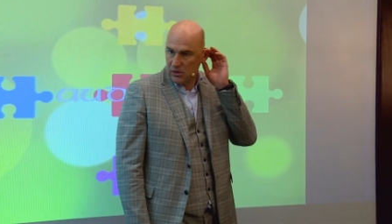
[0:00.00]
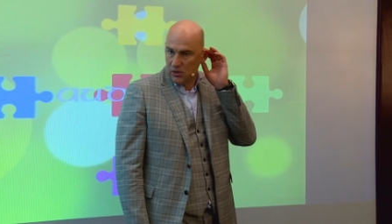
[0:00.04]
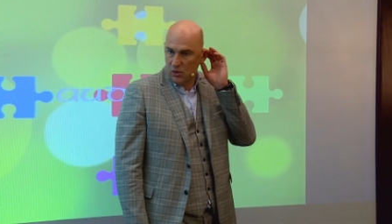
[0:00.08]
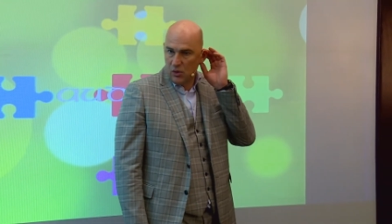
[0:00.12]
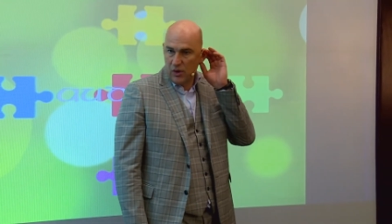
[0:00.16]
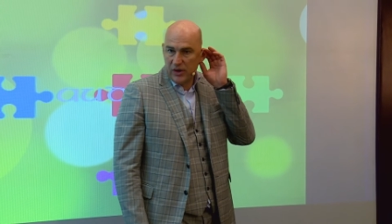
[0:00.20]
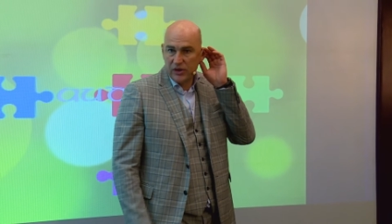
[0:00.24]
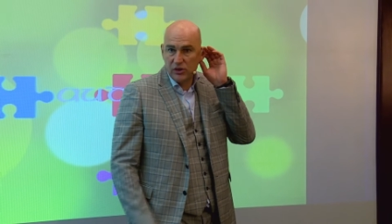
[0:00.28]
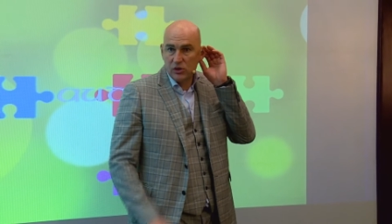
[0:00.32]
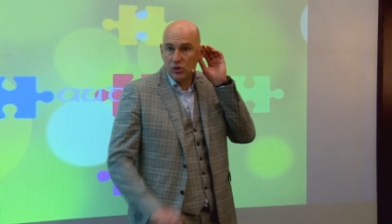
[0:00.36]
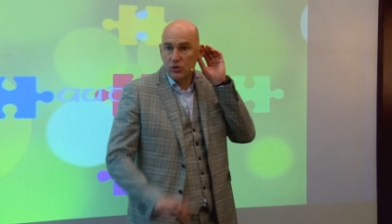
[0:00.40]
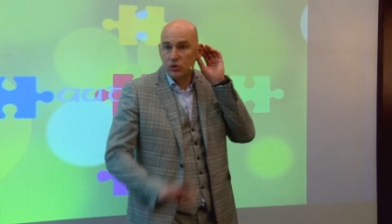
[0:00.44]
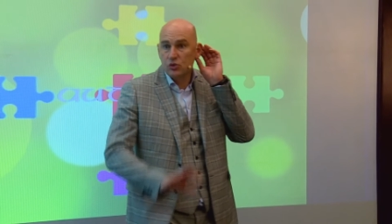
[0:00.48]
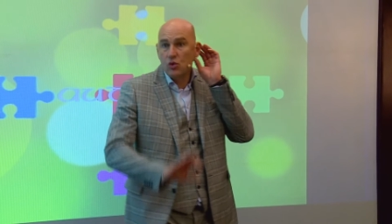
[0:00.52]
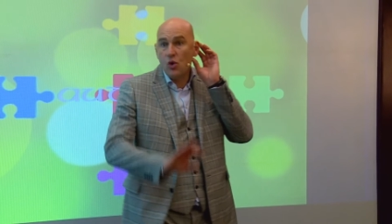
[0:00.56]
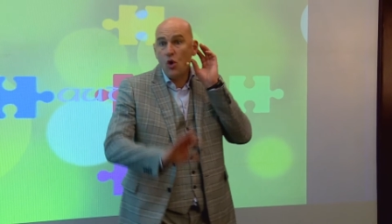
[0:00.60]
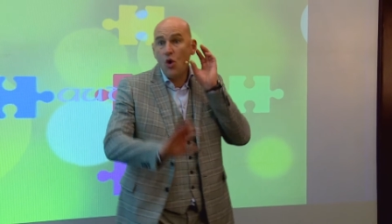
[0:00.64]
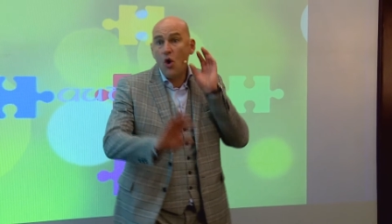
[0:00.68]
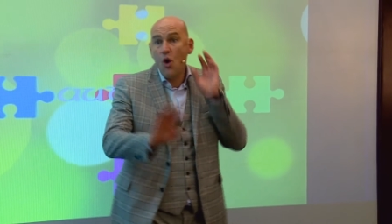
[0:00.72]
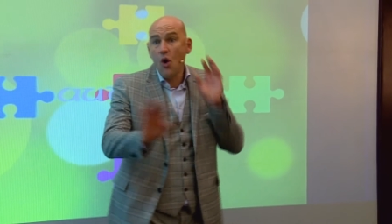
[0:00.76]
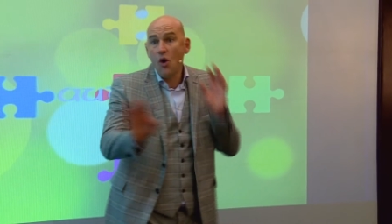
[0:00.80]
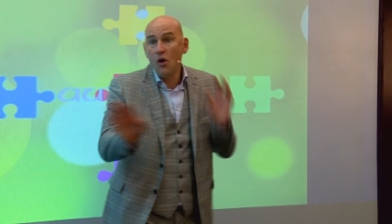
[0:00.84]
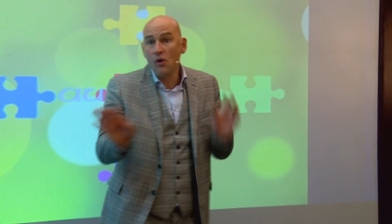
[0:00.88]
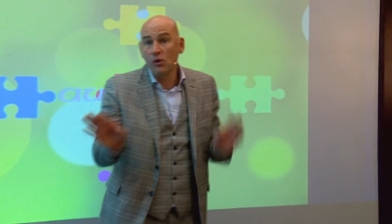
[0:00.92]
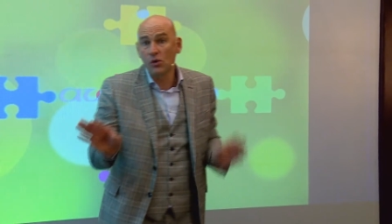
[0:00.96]
You can do
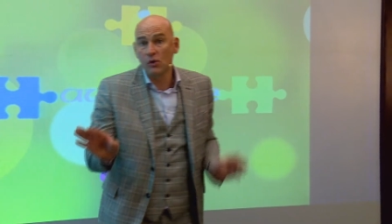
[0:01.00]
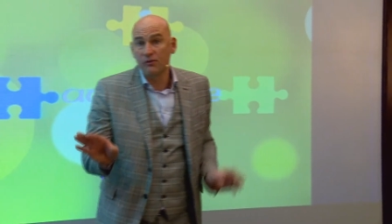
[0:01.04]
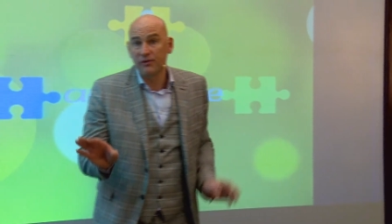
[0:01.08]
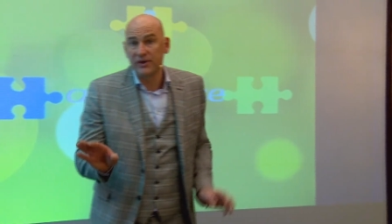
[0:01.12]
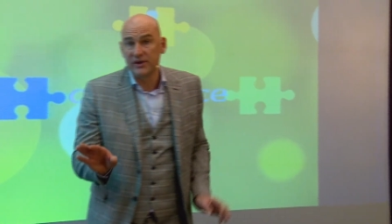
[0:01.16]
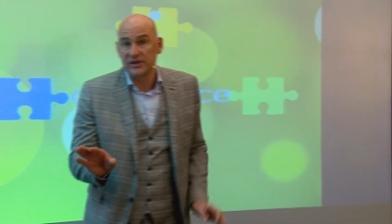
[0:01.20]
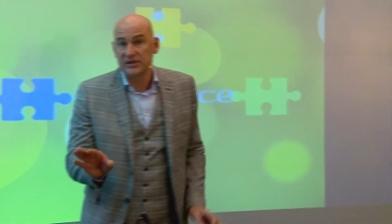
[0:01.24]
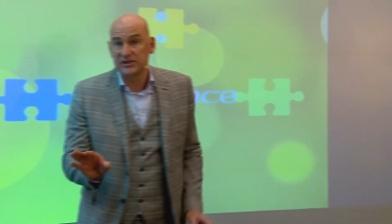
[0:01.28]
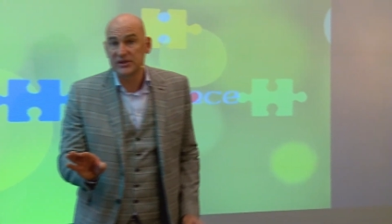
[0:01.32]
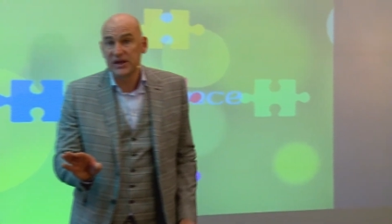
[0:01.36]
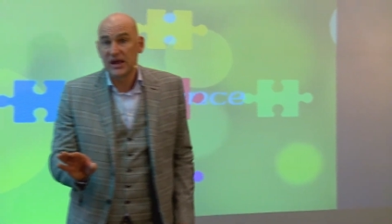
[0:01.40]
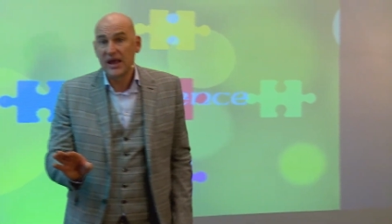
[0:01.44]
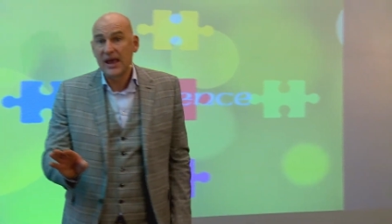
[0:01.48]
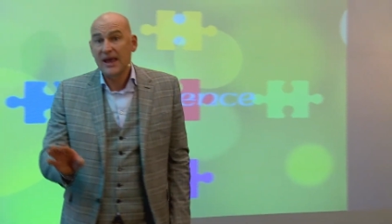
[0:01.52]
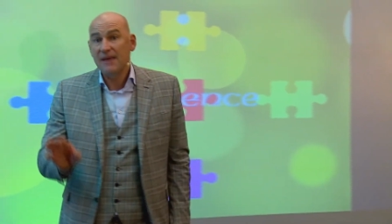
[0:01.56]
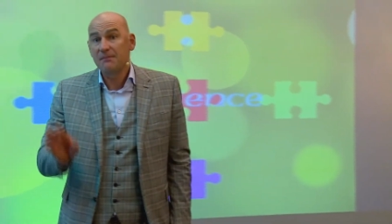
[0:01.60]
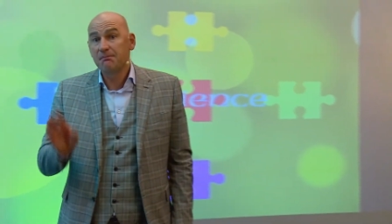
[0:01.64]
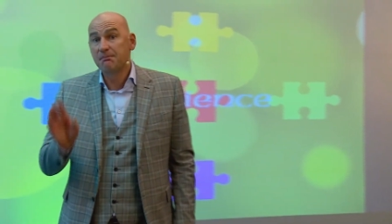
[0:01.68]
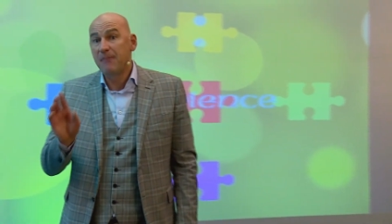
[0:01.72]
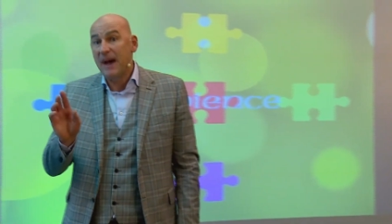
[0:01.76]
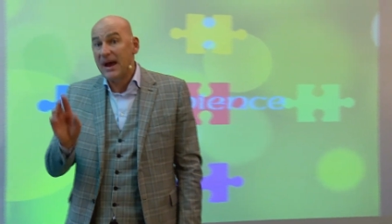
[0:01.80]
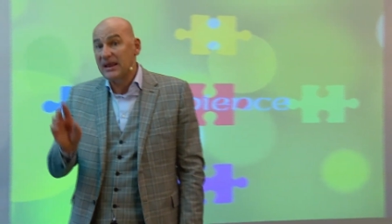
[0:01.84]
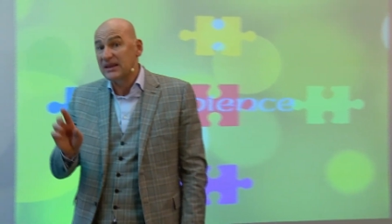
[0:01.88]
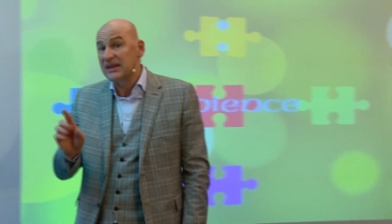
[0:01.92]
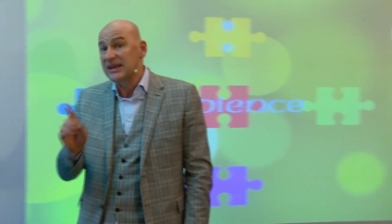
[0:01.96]
all of this.
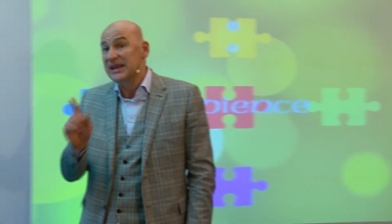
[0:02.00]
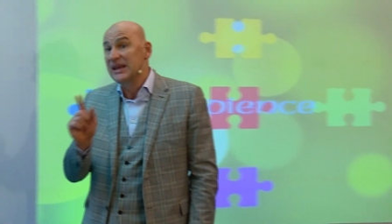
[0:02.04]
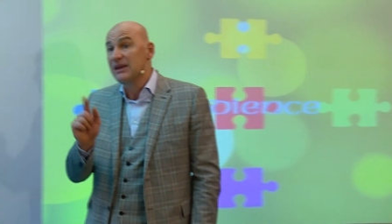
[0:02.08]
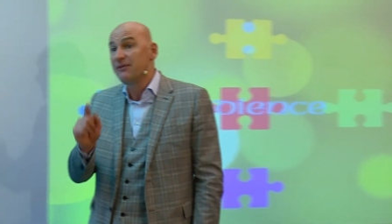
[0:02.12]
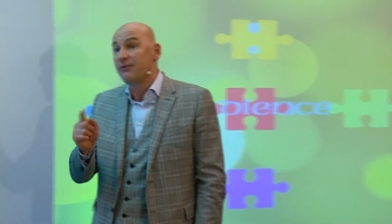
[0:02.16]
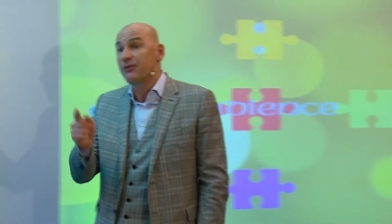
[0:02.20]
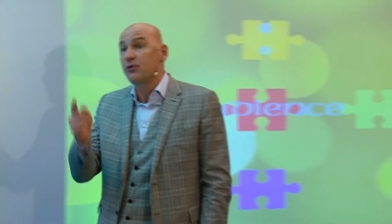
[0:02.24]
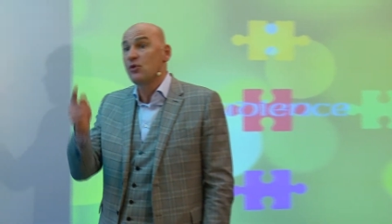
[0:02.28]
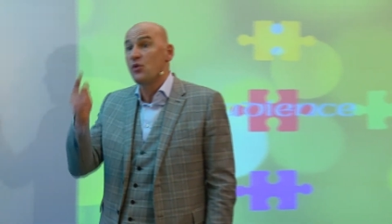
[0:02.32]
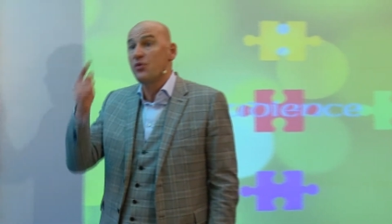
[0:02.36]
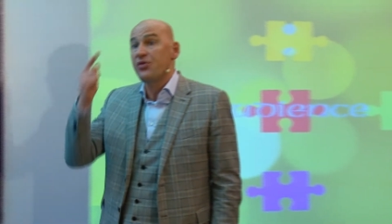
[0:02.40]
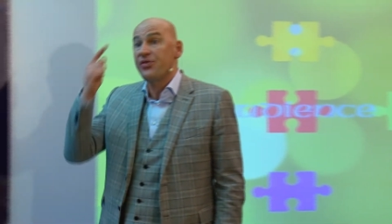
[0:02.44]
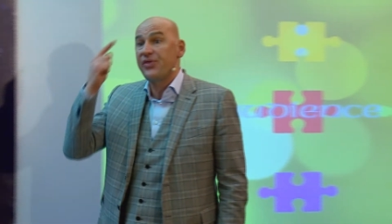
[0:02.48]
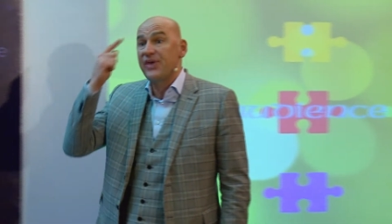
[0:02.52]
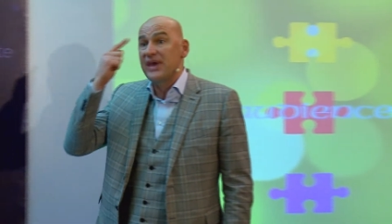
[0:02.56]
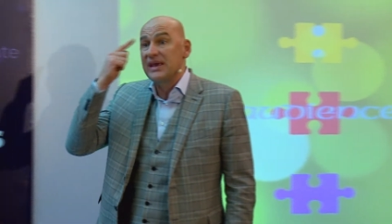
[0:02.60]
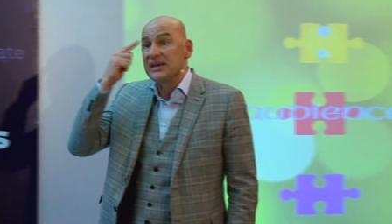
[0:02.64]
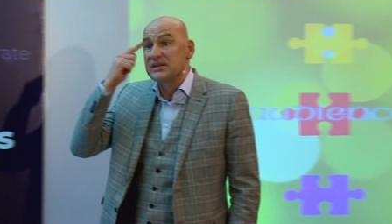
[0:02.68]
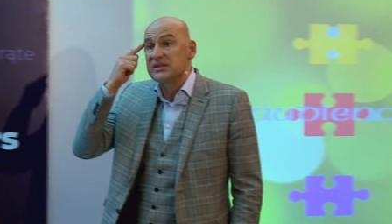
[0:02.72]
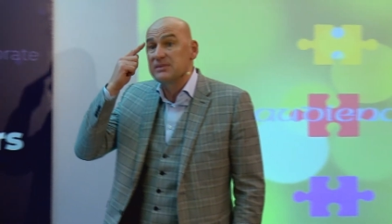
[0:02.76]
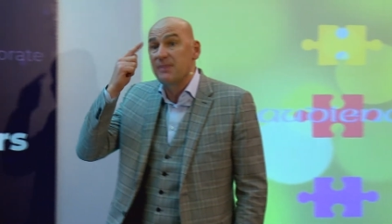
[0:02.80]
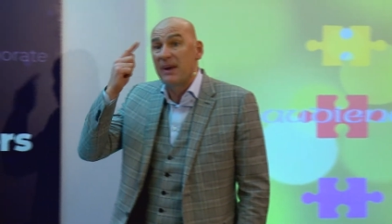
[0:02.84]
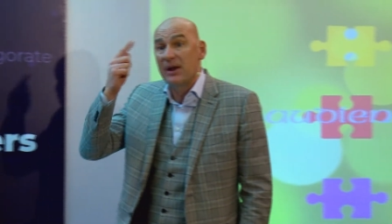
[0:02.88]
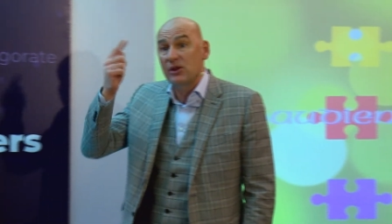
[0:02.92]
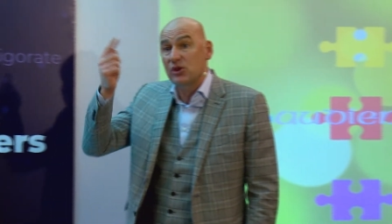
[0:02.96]
But if you
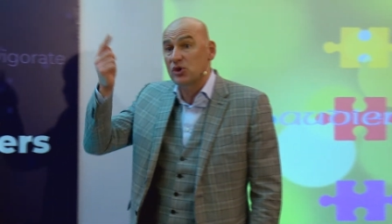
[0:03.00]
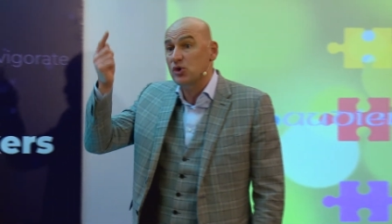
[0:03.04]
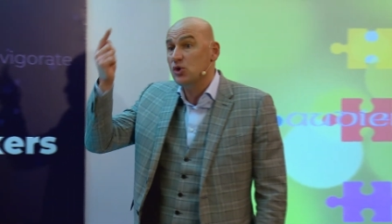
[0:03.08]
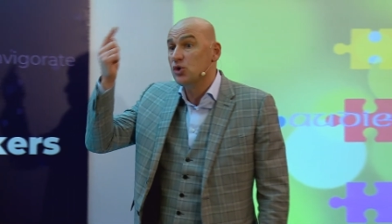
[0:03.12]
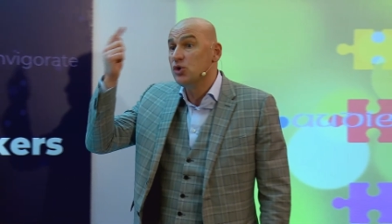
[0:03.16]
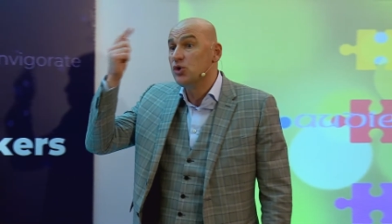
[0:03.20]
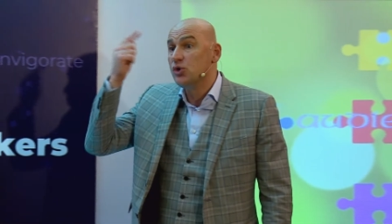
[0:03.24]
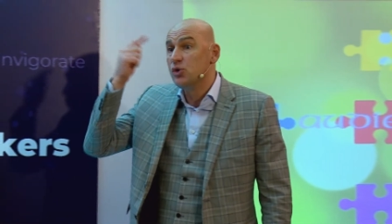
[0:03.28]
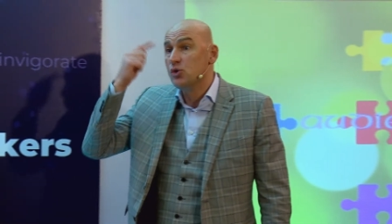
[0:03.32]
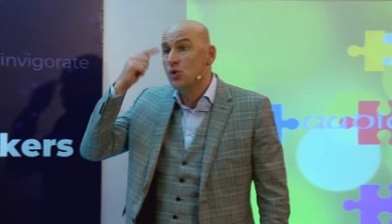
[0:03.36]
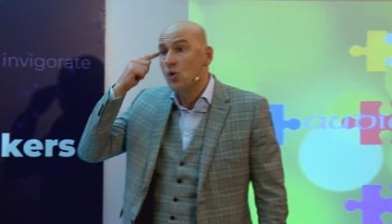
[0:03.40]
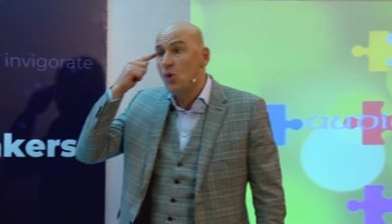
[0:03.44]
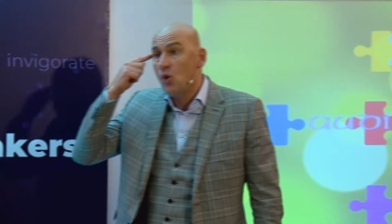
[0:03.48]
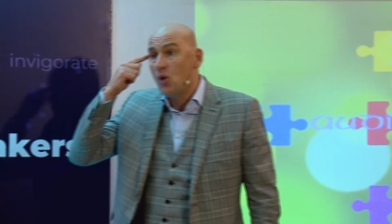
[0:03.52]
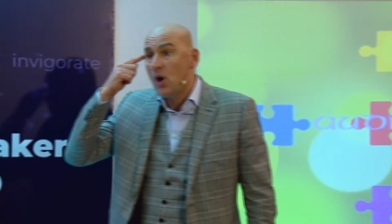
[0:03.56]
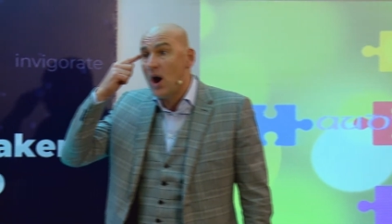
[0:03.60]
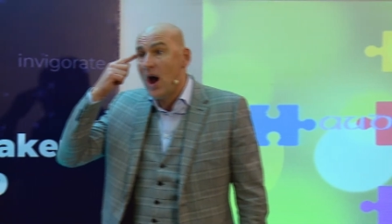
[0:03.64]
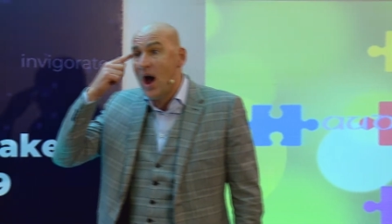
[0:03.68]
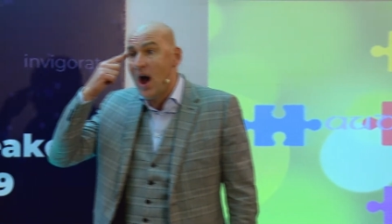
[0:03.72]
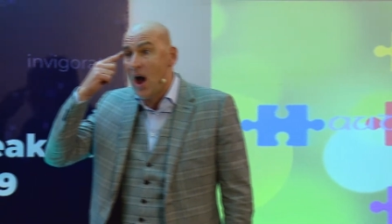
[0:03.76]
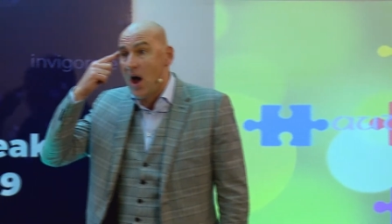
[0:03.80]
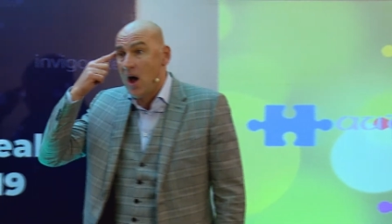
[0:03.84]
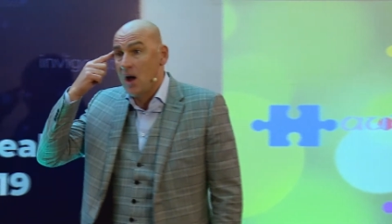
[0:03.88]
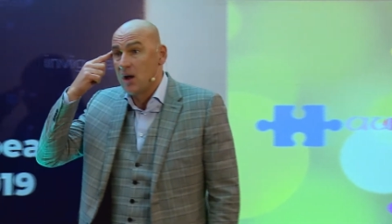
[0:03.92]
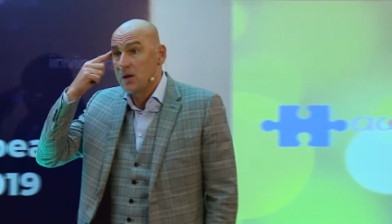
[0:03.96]
think about you
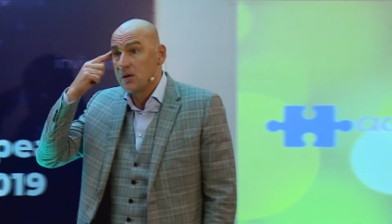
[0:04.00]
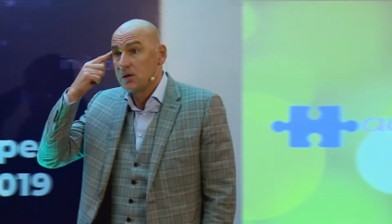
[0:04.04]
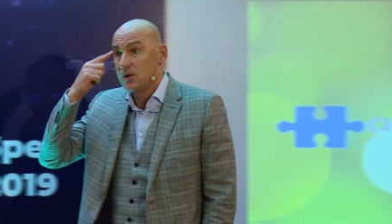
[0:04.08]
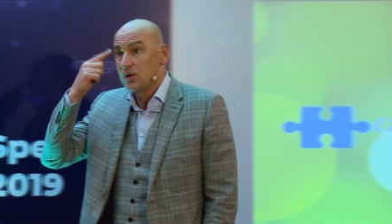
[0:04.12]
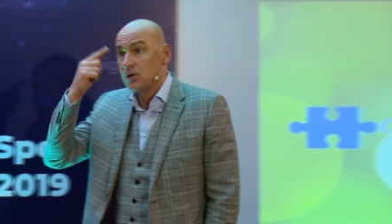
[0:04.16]
are, uh,